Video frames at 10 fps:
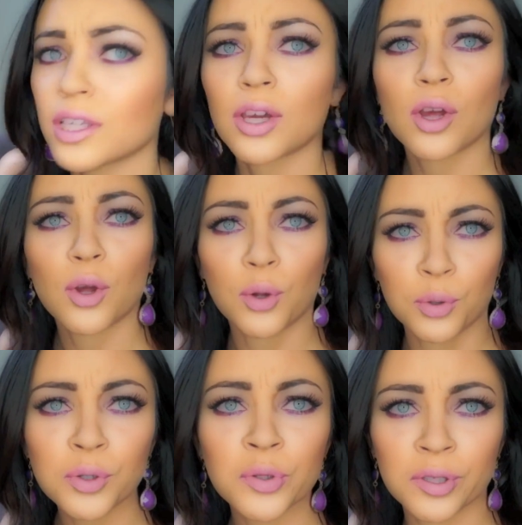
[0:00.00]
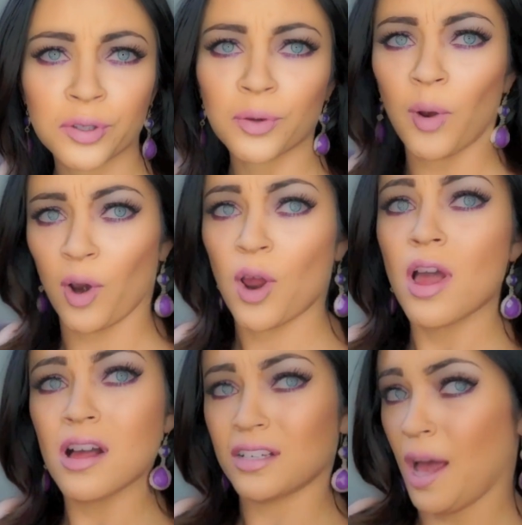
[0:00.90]
Like, who do you think you are?
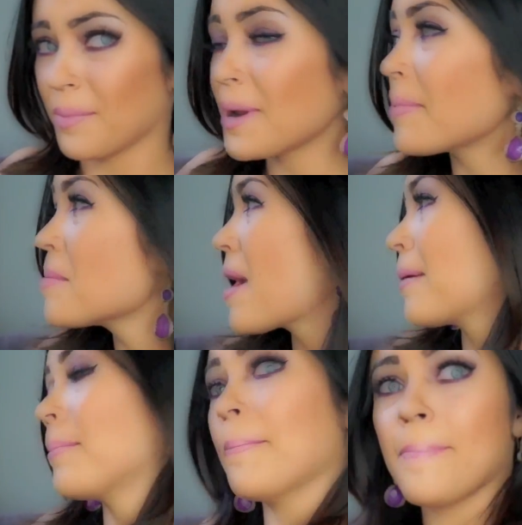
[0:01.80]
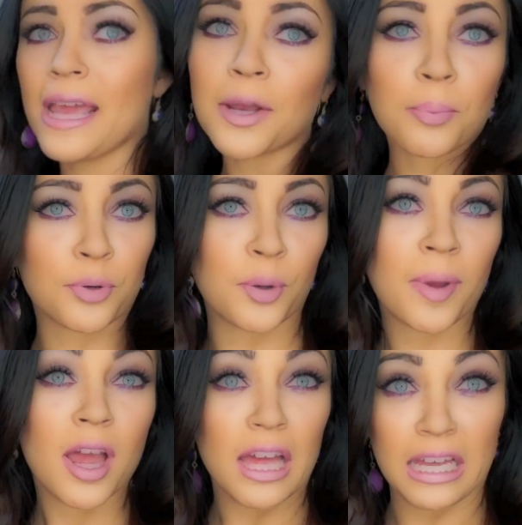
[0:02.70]
Coming up in my makeup
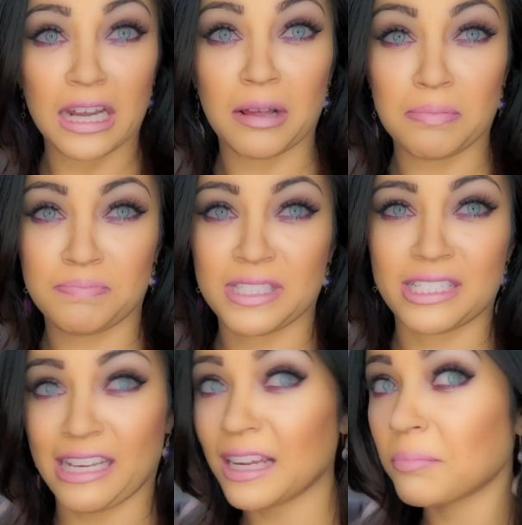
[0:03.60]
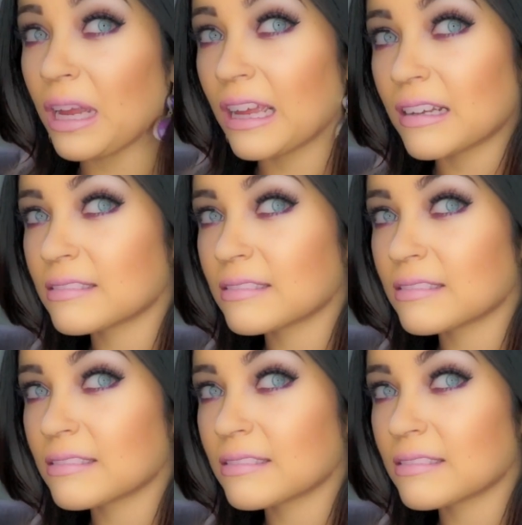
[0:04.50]
room, gonna sting me?